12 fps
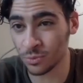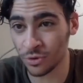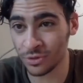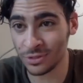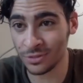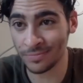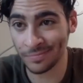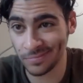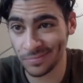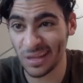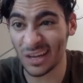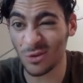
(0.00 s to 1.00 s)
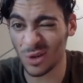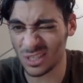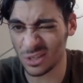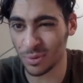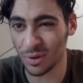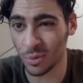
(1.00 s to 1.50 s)
words, it increases
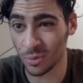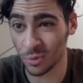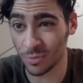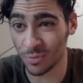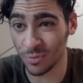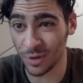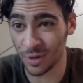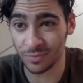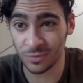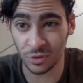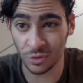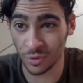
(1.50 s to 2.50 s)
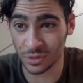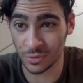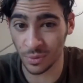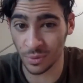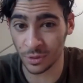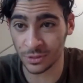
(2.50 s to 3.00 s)
you by one word per minute, two words,
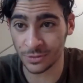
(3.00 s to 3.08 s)
three words.